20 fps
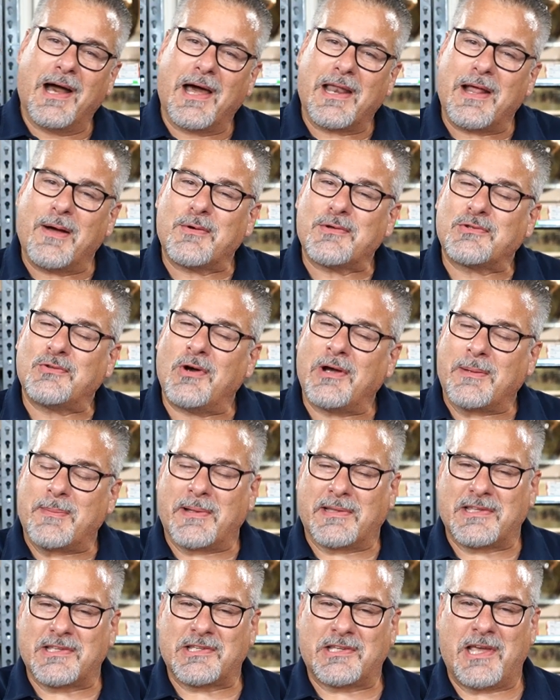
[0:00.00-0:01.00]
Now I was talking
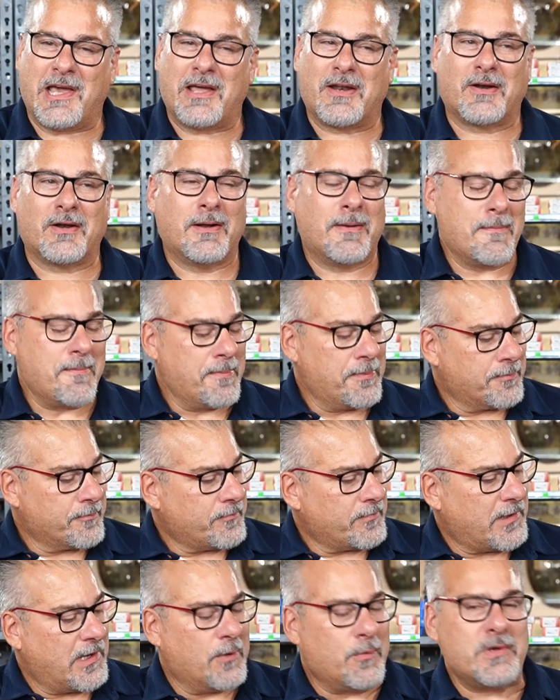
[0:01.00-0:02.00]
about the scanner,
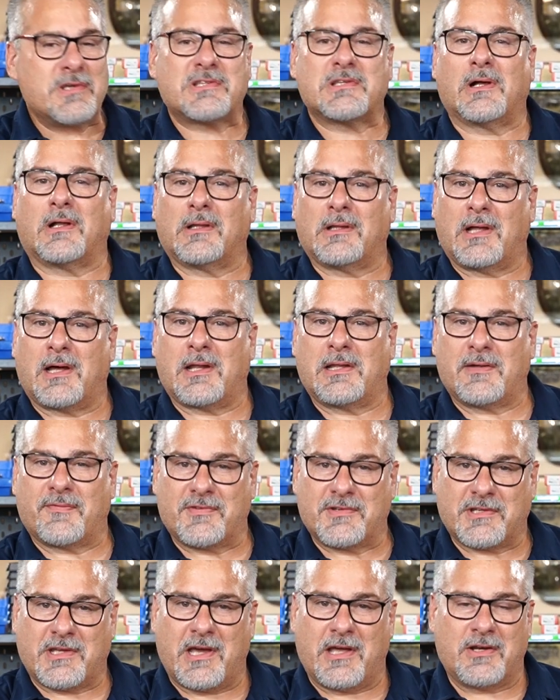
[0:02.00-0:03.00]
and we sell a lot of
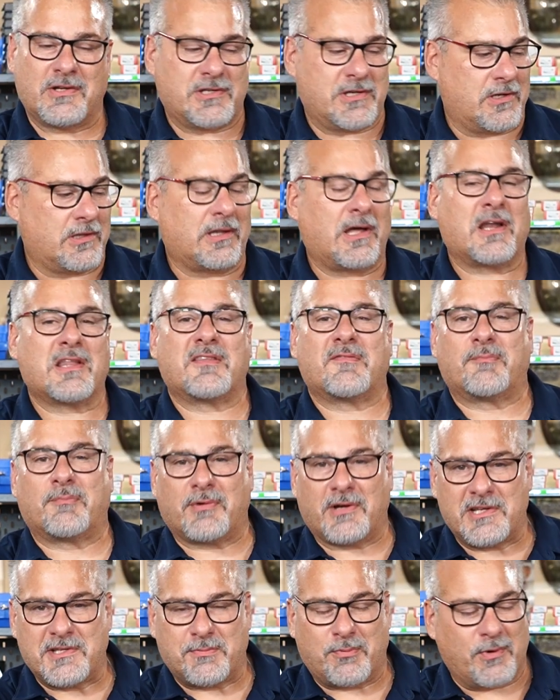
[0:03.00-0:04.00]
different scanners here, a lot of different
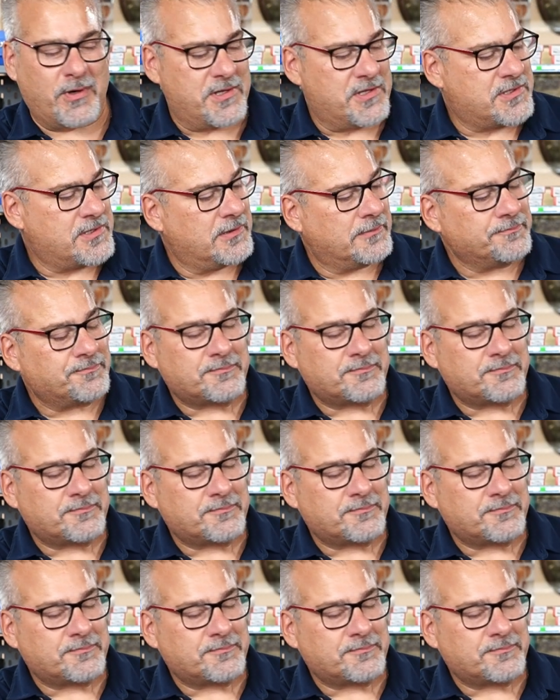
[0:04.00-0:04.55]
price points.